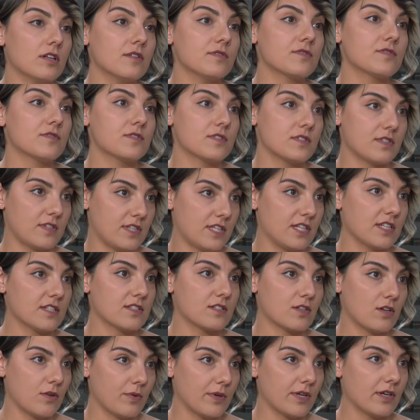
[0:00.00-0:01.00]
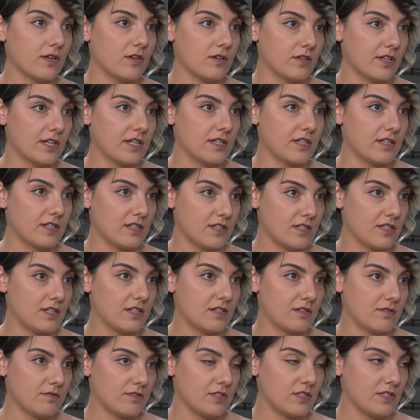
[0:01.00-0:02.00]
of things going on uh,
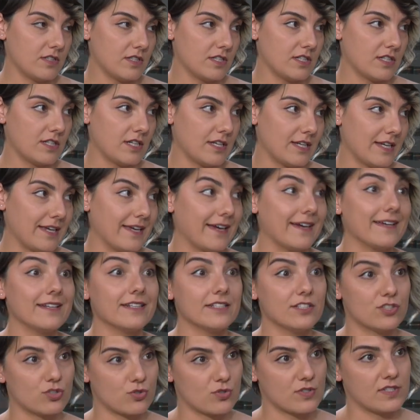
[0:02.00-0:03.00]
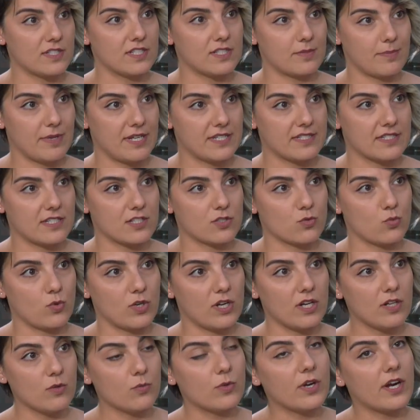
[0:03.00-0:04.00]
uh in the AI literacy space as
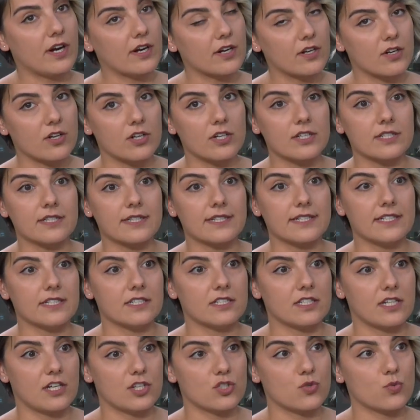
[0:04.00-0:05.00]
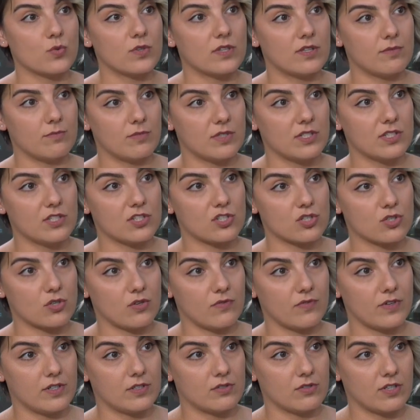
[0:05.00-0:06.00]
well. We are currently in touch with the Ministry
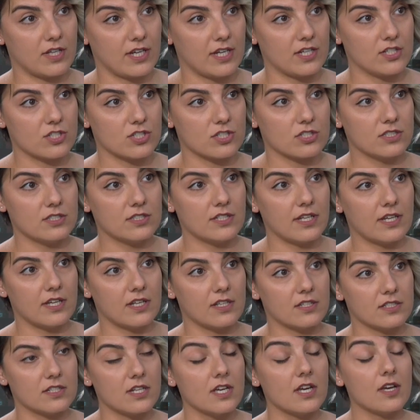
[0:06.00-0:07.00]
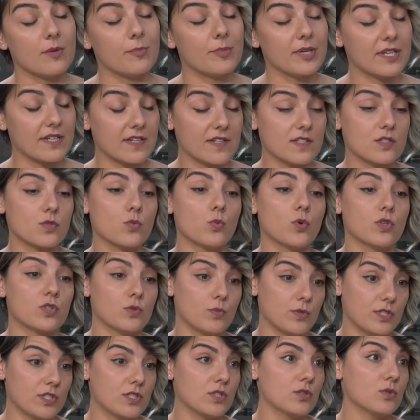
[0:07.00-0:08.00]
of Education, and because
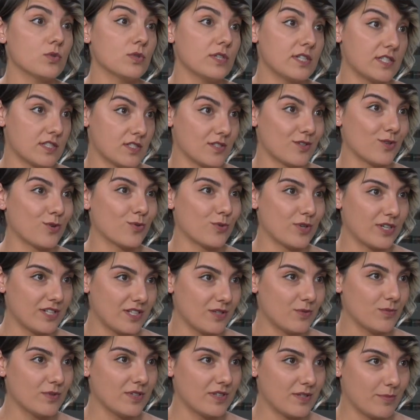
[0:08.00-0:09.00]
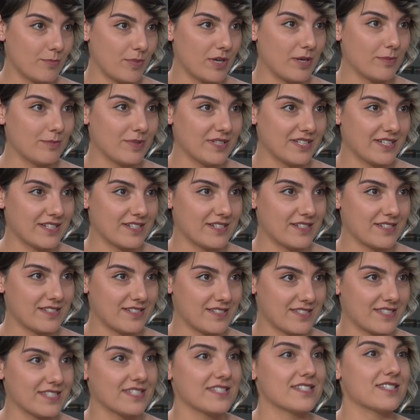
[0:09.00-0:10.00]
what we do is already with the public
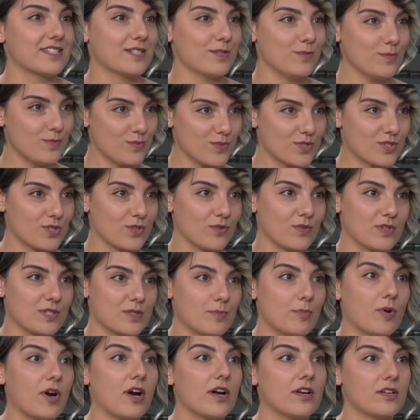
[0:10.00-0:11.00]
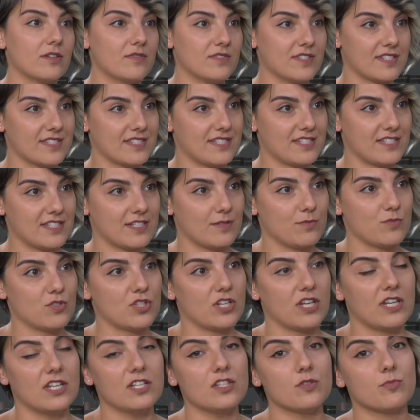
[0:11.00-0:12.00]
system, so it's part of the system
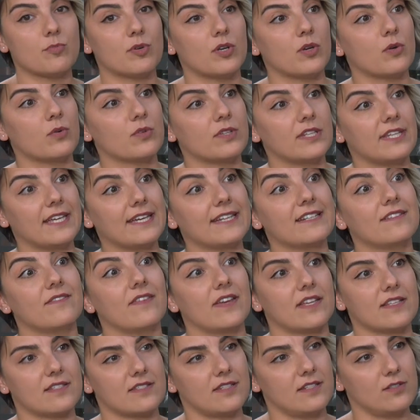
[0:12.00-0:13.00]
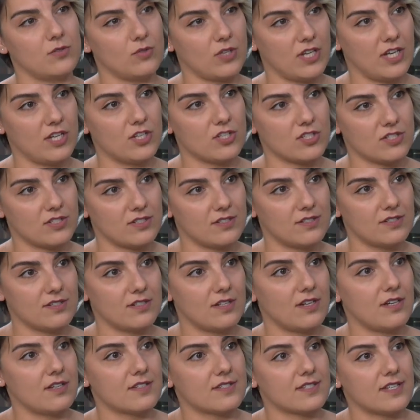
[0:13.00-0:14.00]
change, but on the advanced education
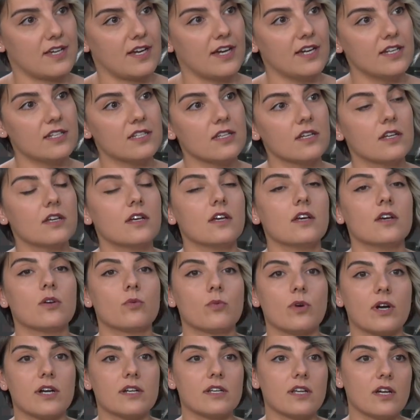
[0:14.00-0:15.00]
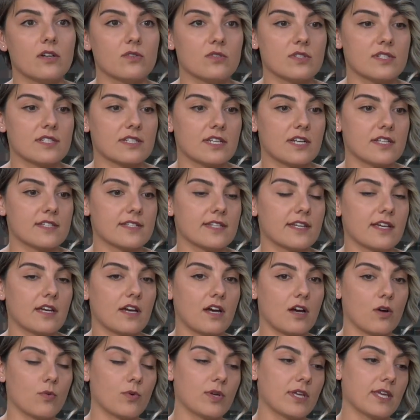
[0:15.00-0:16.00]
uh, side, we are now discussing
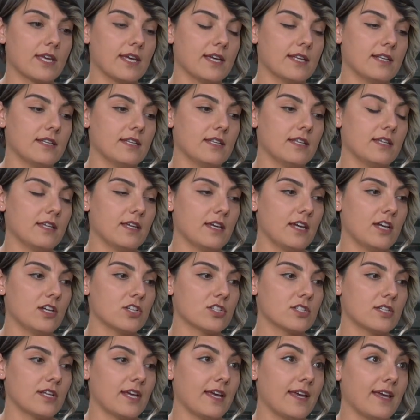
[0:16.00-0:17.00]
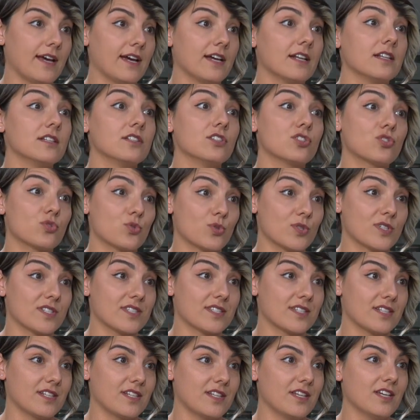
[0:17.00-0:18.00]
how we can engage the AI
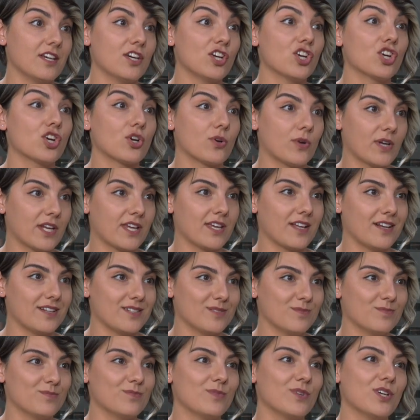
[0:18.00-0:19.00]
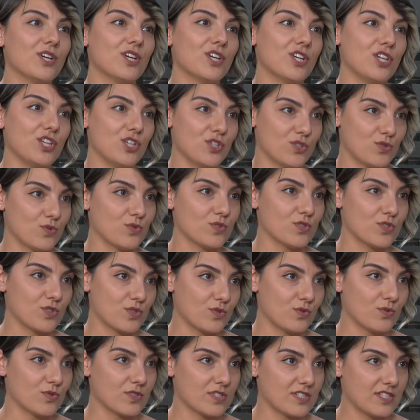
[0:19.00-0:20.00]
literacy curriculum into the
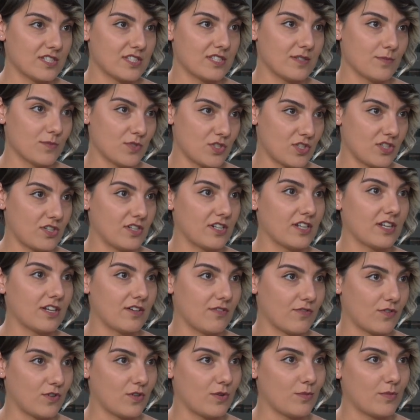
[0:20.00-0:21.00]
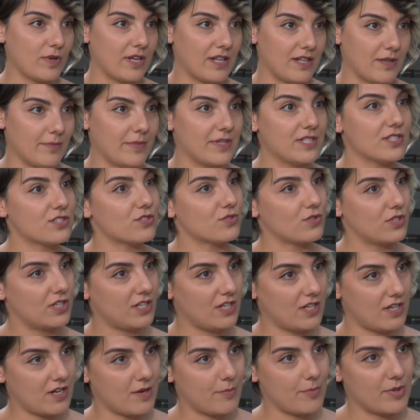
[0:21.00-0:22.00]
school system starting from
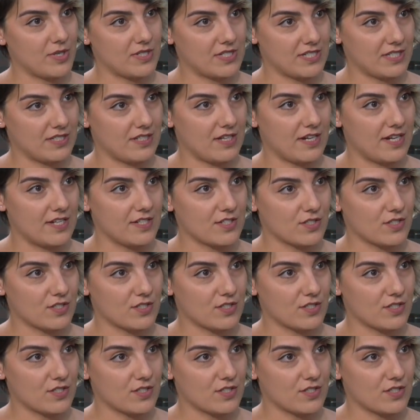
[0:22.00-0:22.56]
elementary up until high